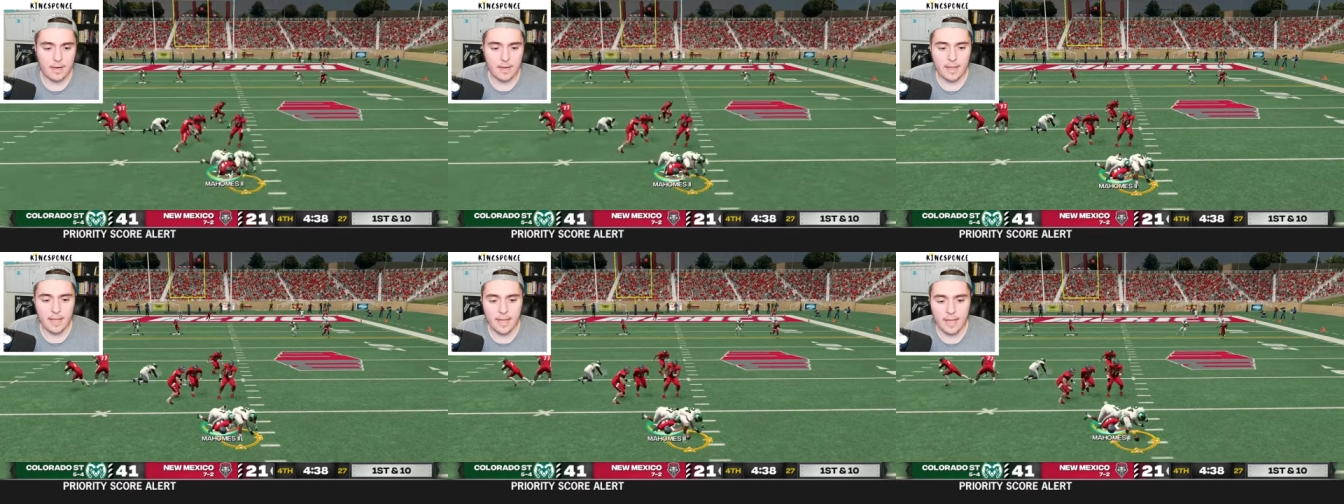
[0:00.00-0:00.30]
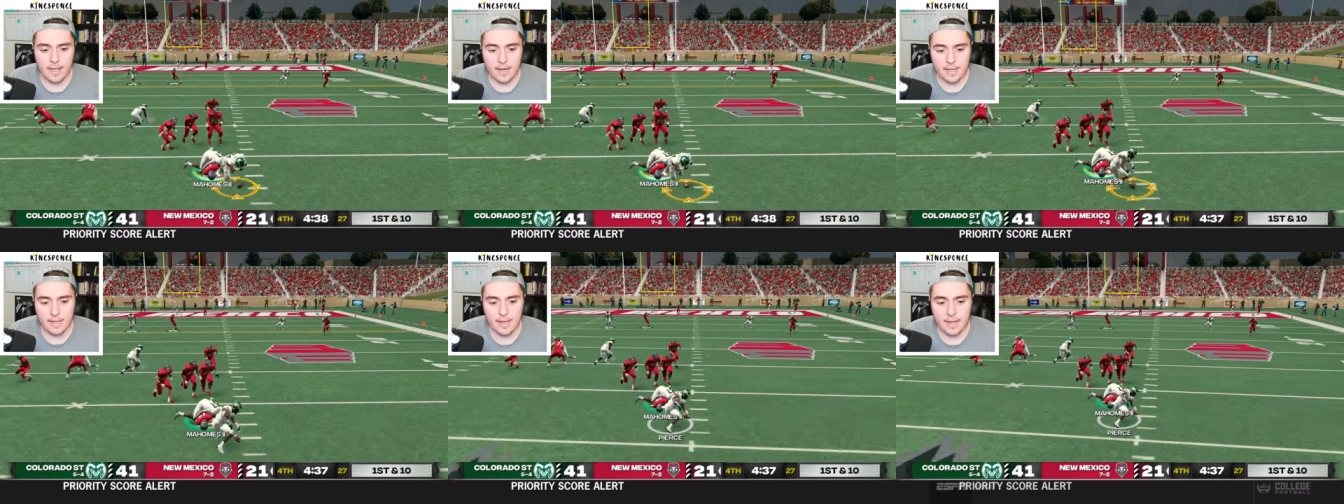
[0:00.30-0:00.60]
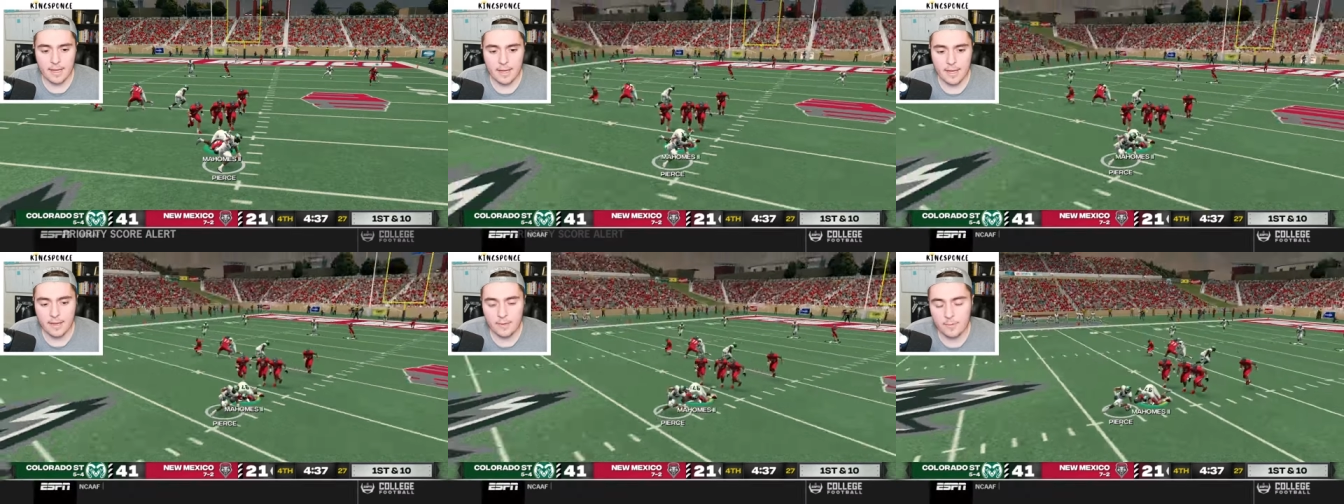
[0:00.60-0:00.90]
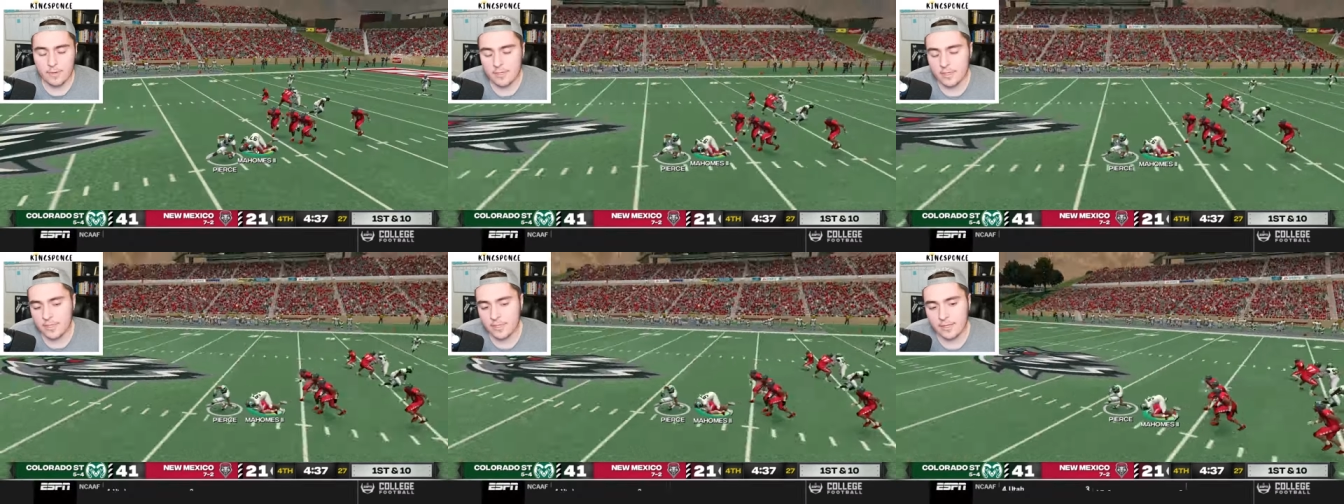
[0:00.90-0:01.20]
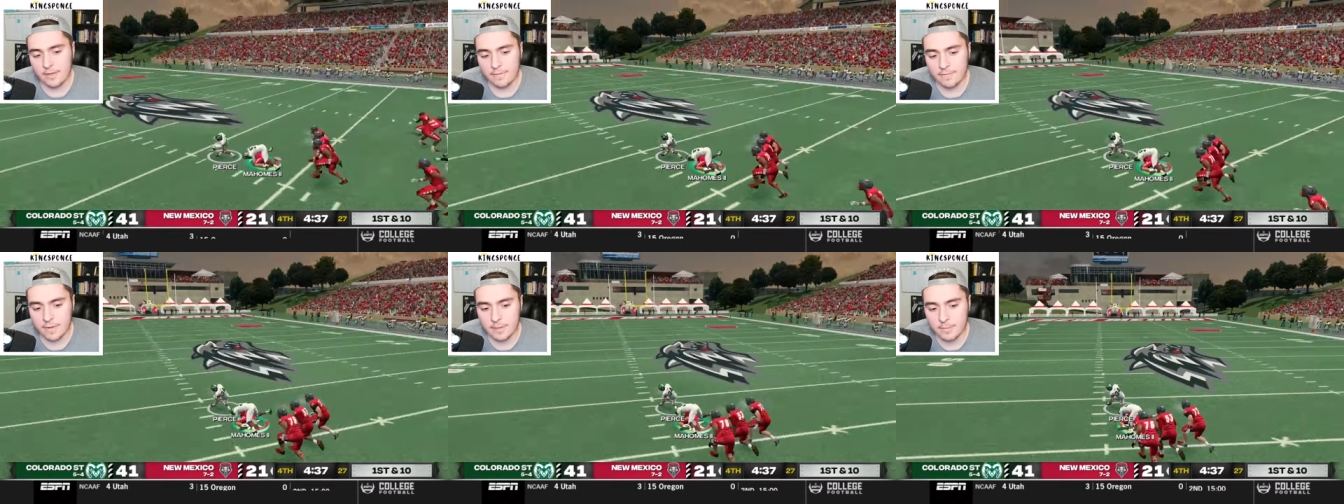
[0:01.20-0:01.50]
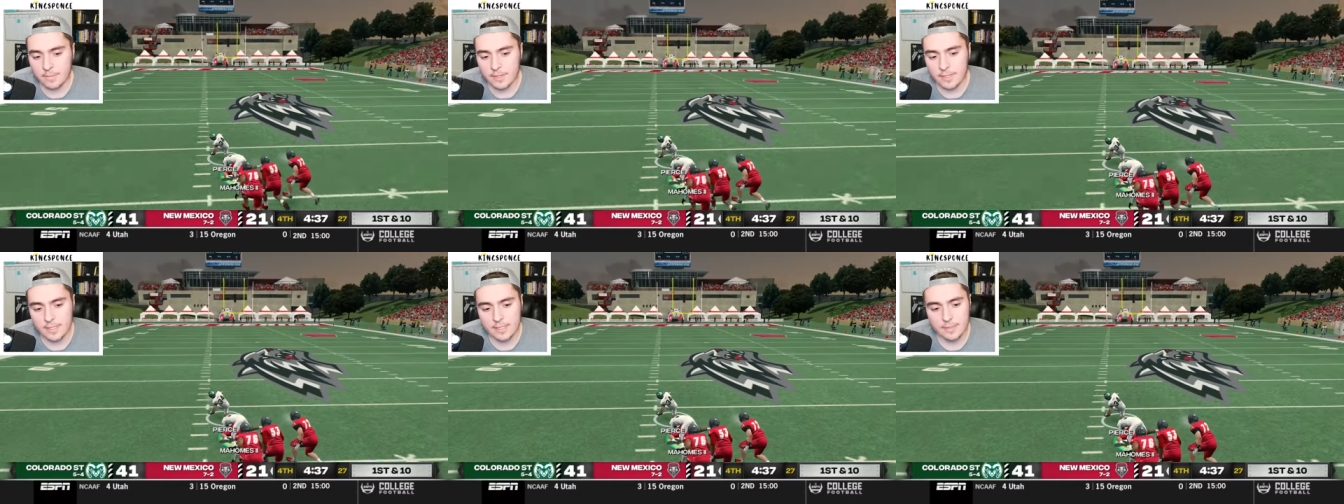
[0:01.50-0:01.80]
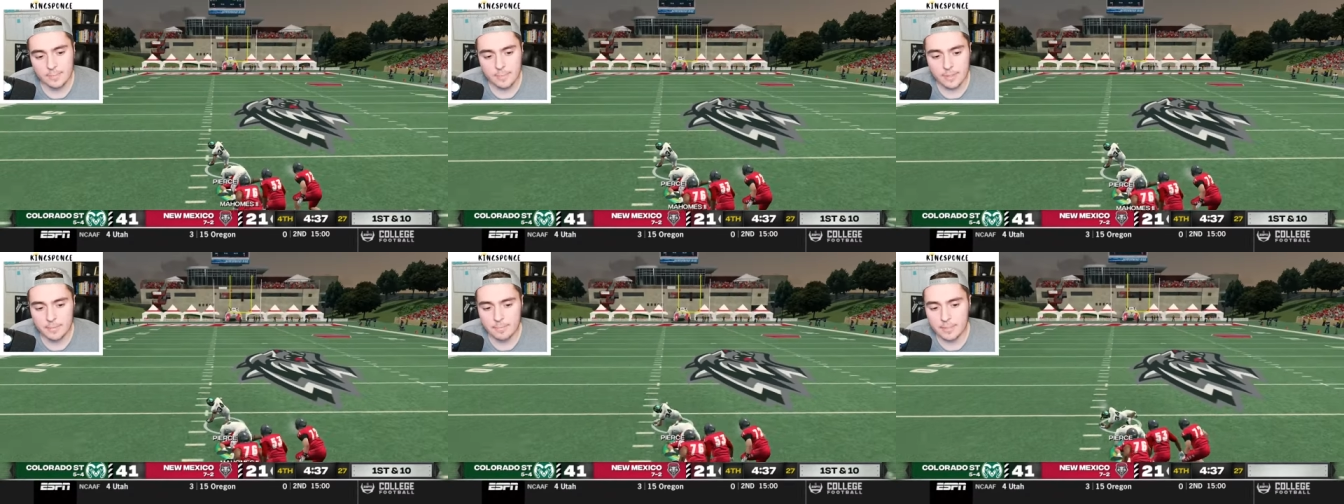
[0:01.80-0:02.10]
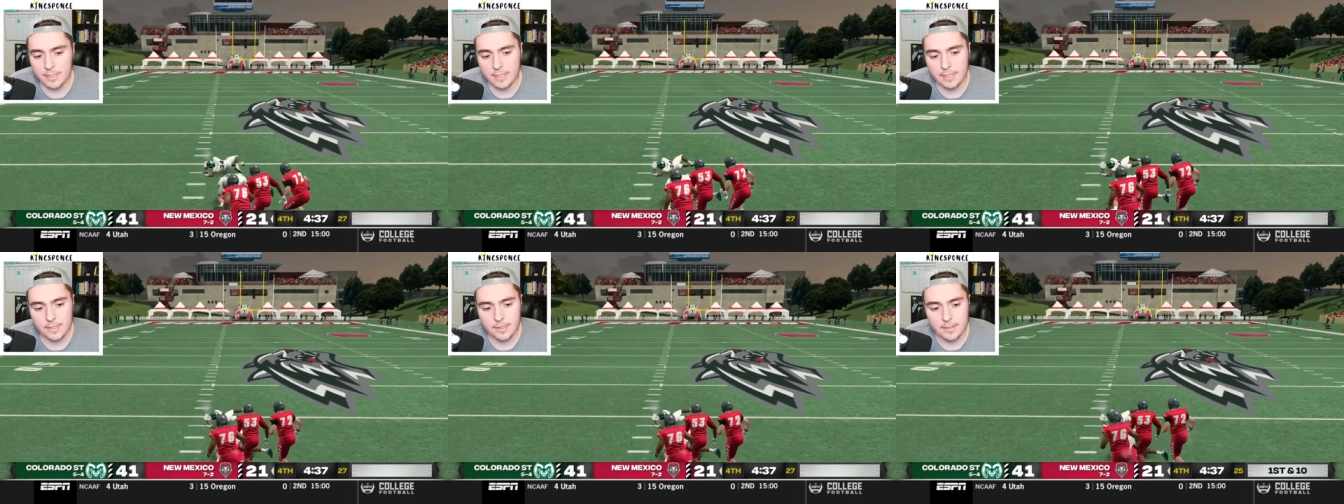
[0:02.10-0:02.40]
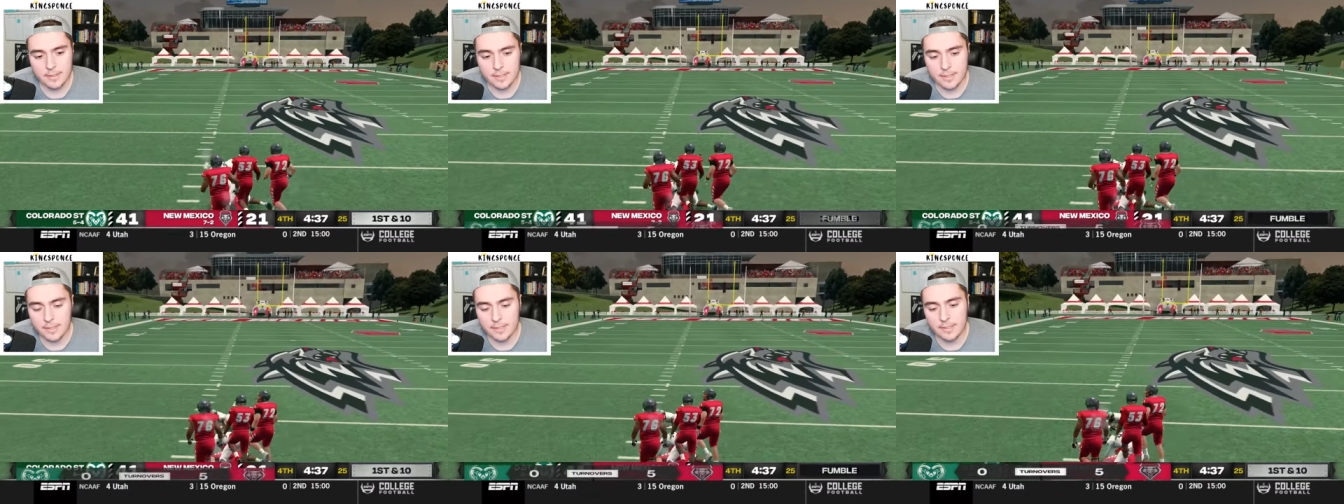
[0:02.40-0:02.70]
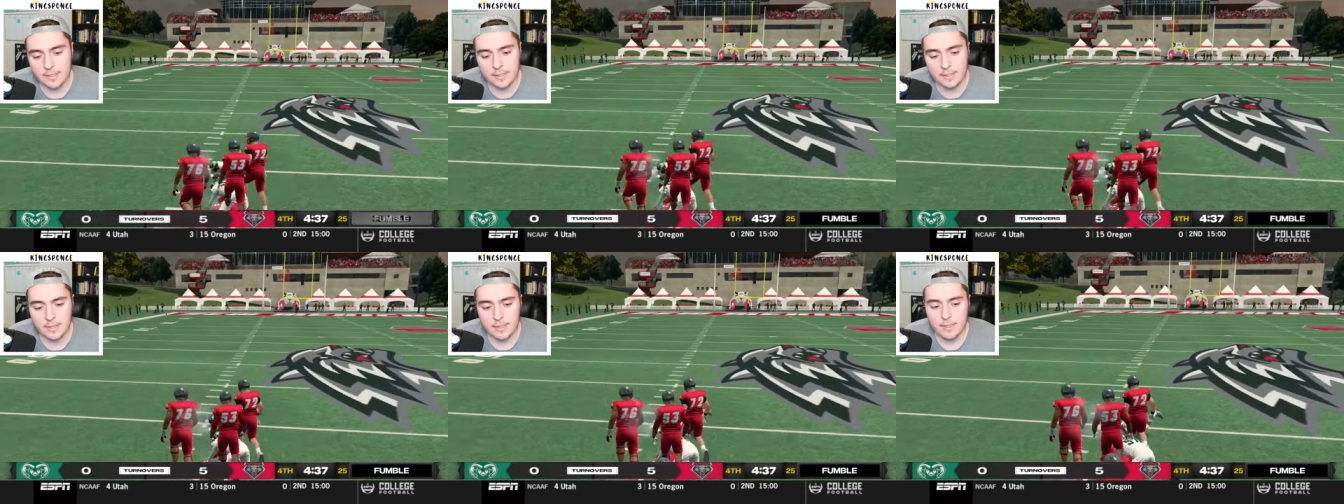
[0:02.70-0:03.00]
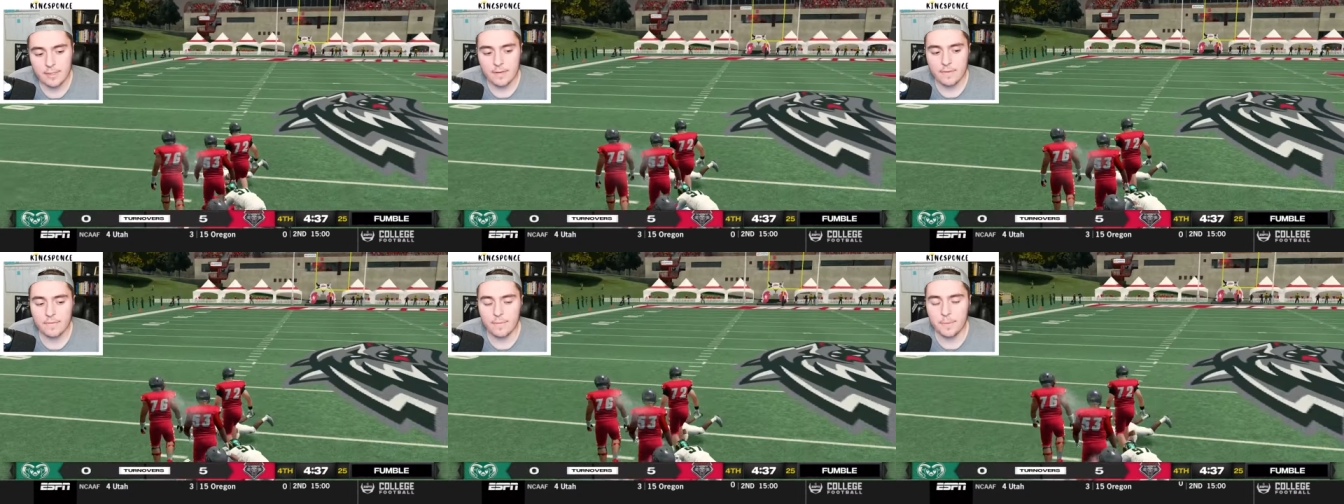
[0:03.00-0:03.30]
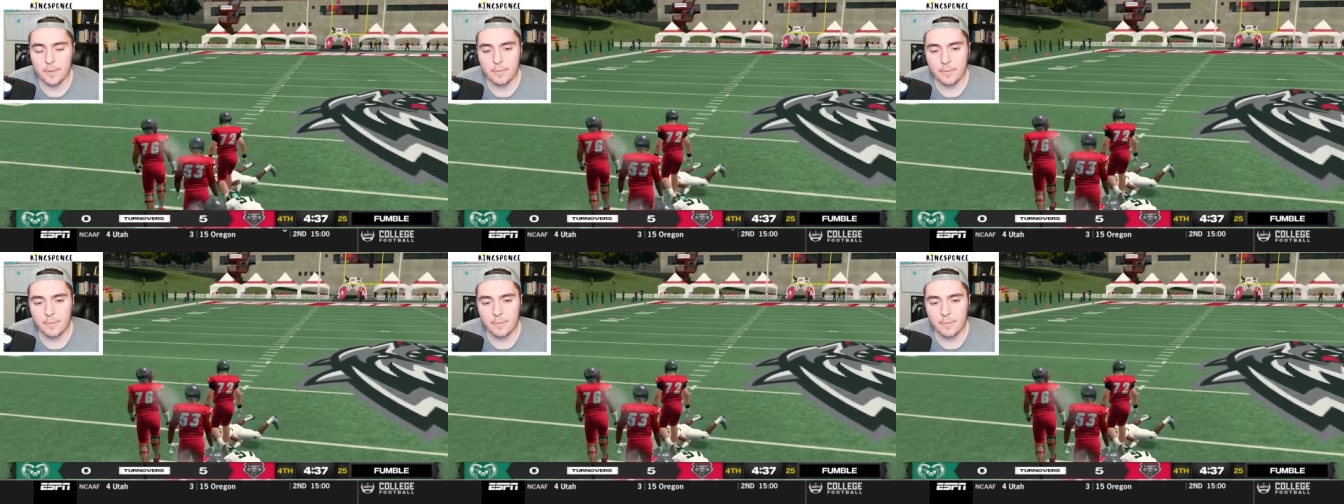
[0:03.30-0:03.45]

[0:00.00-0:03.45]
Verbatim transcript: I had a guy. We're just going to fumble it, but Pierce from the